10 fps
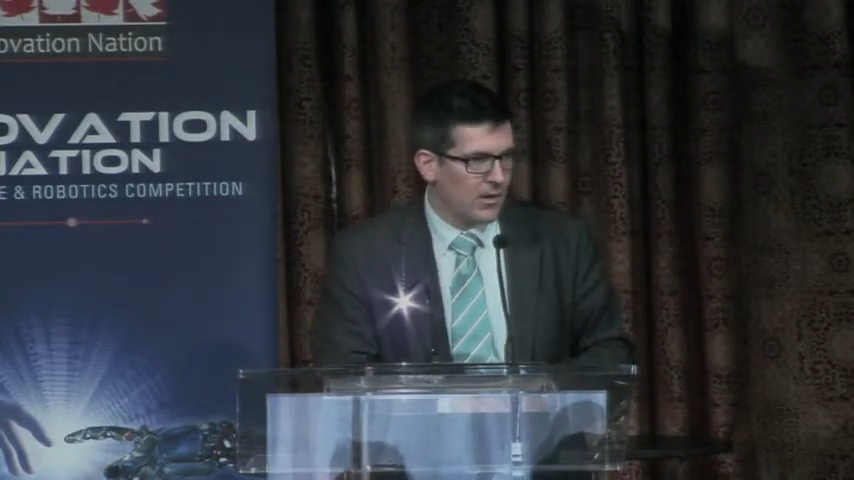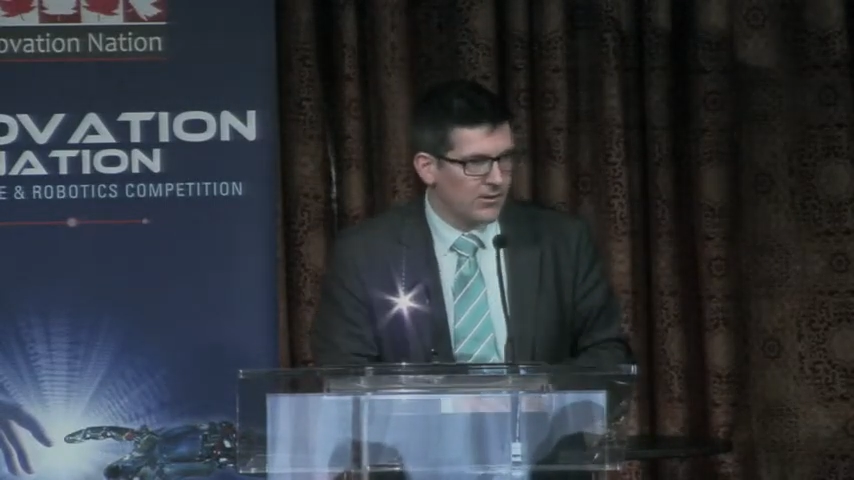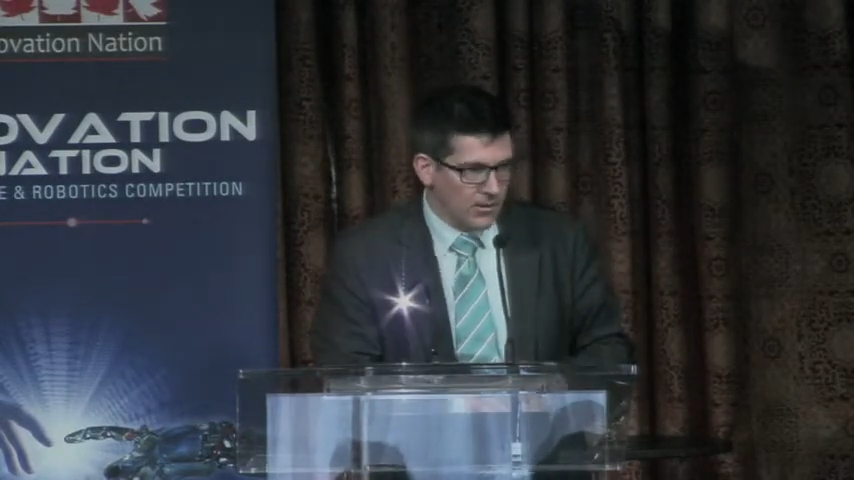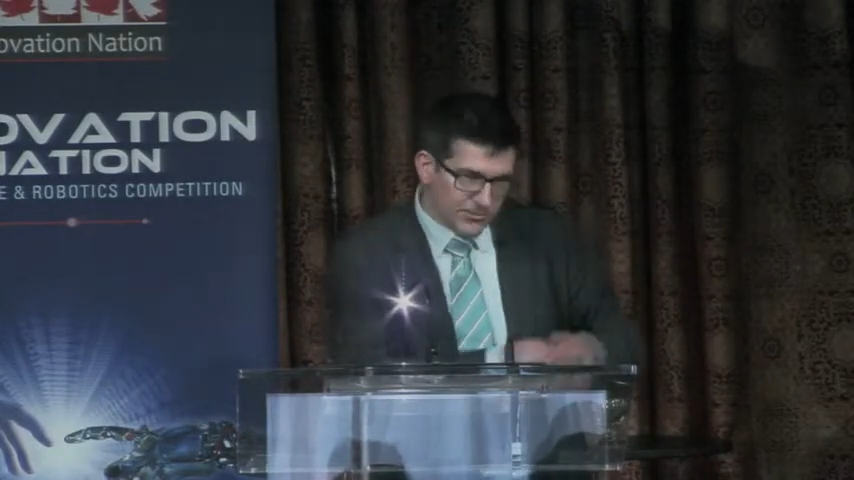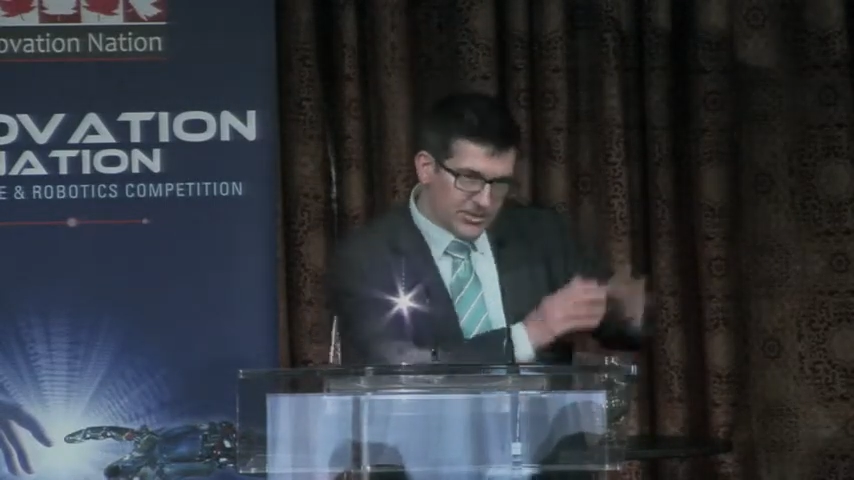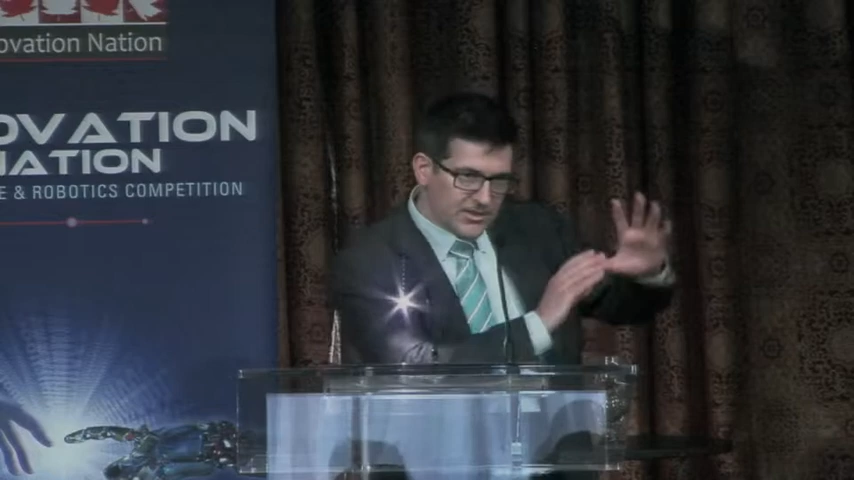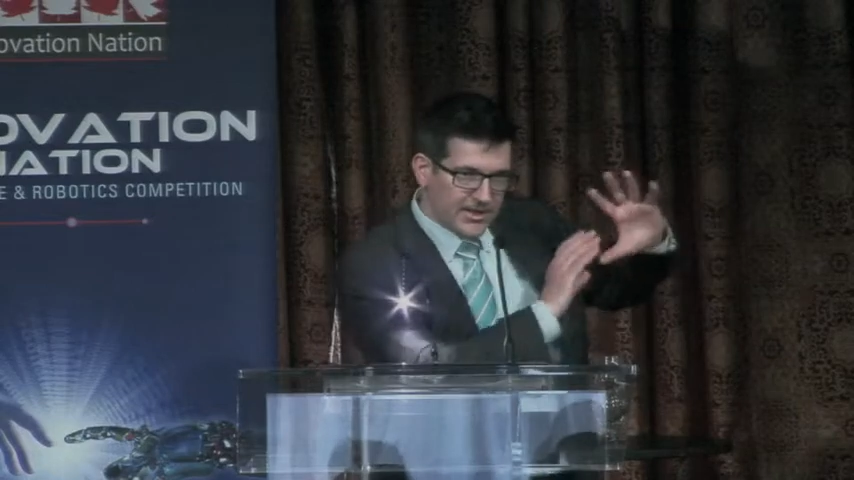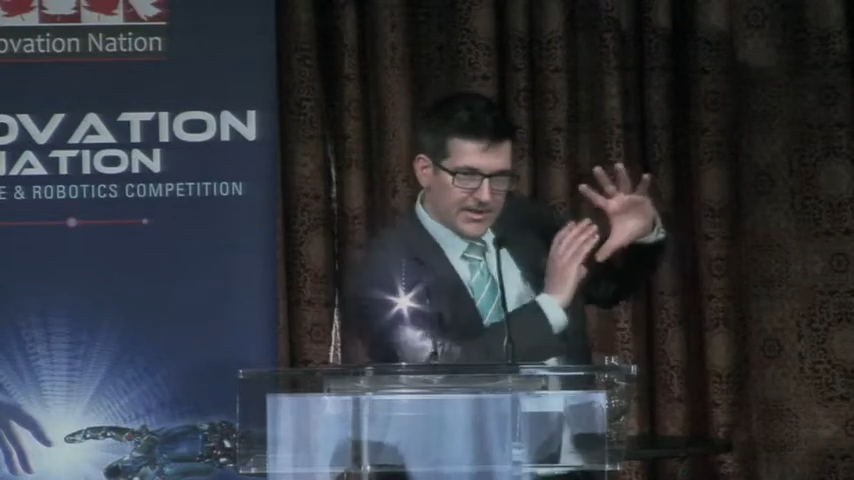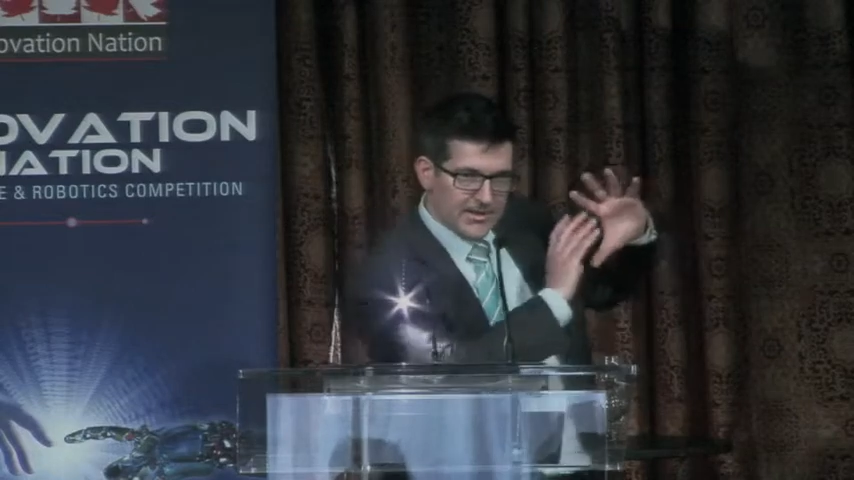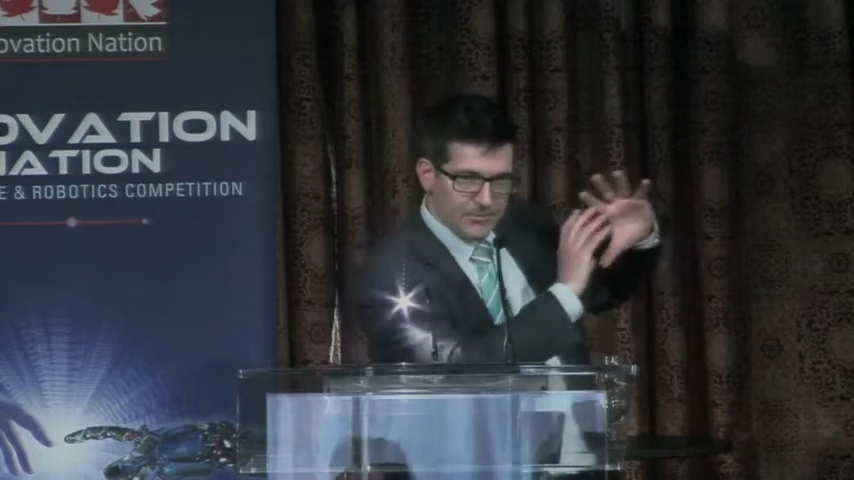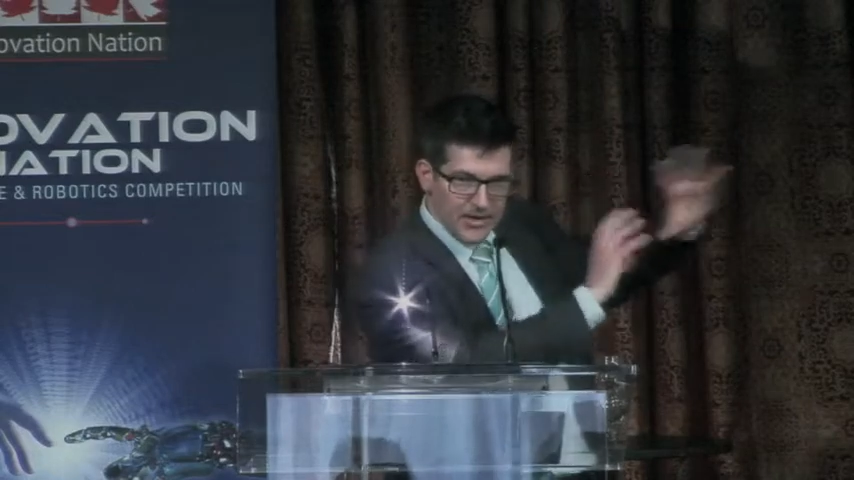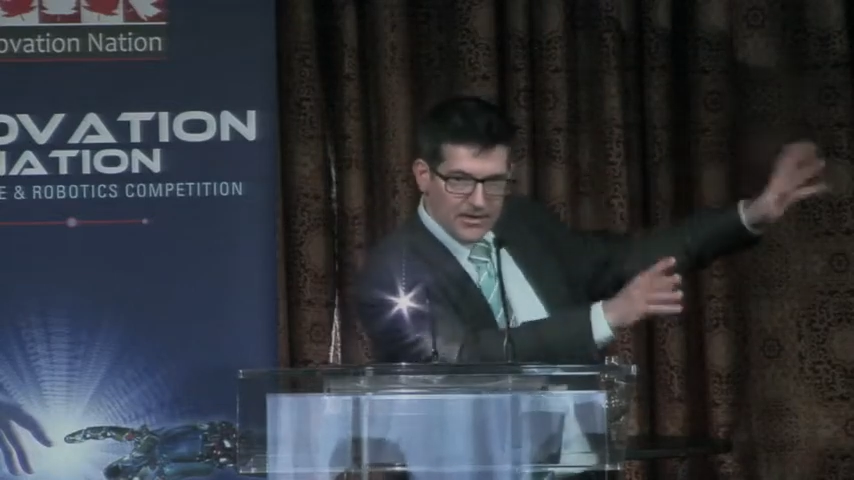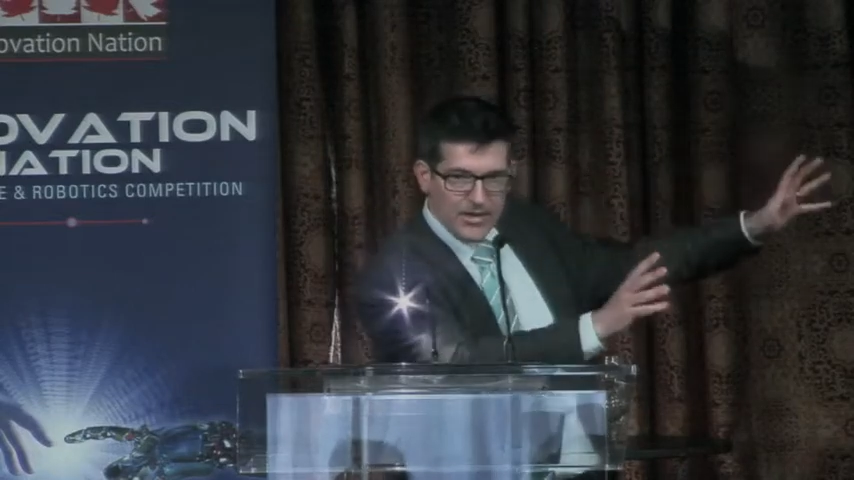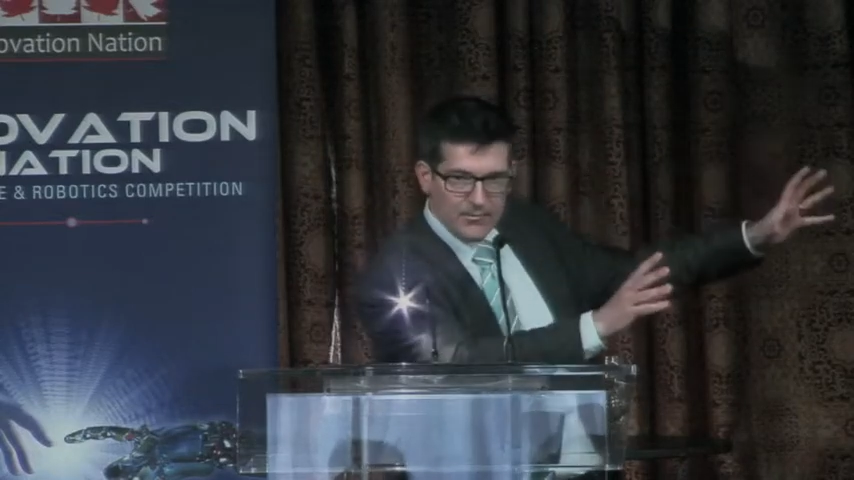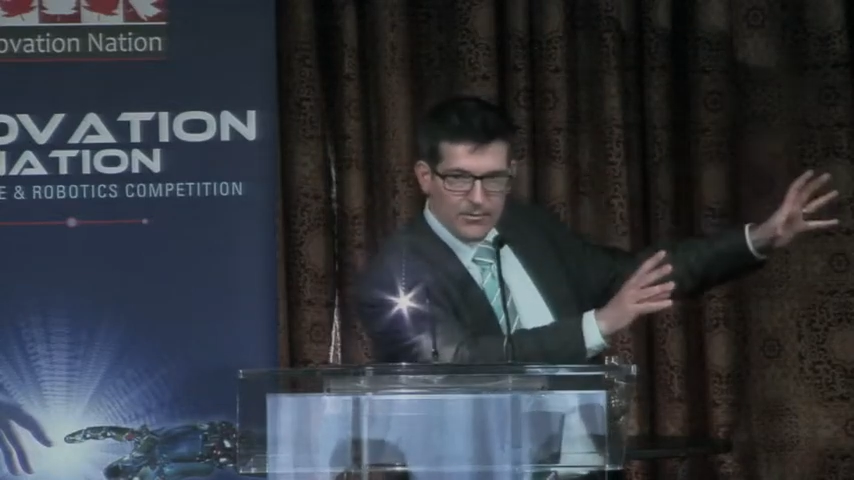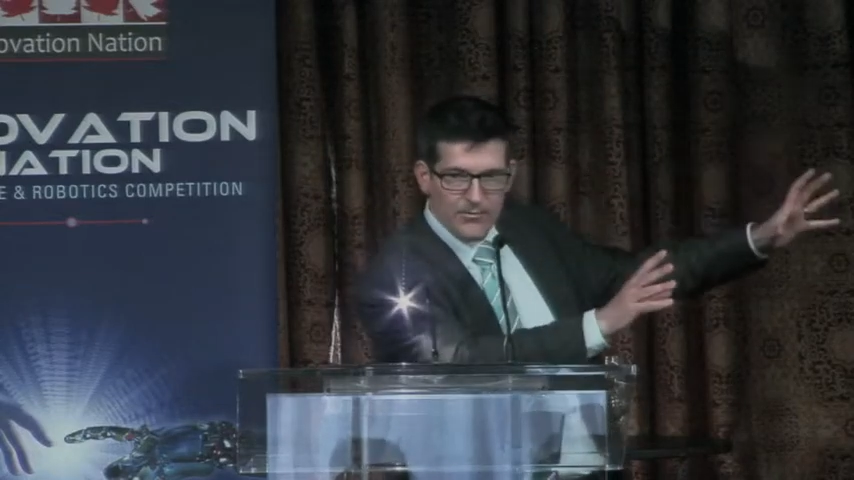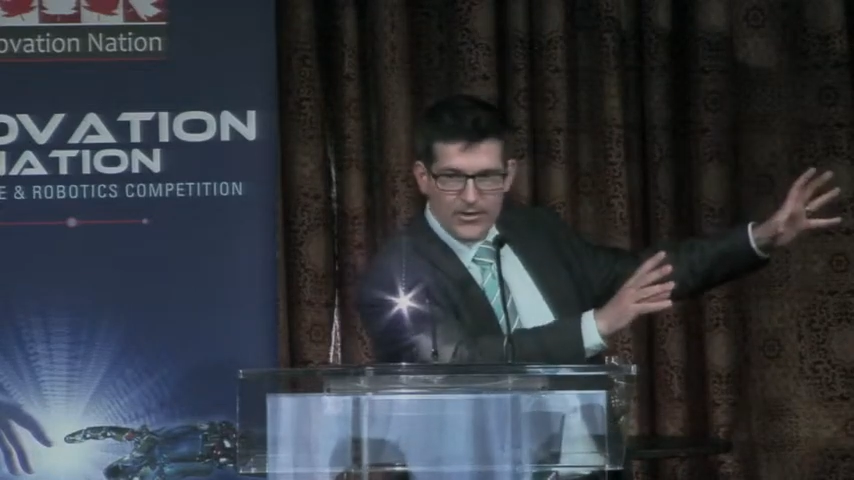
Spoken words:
Don't just take the big number that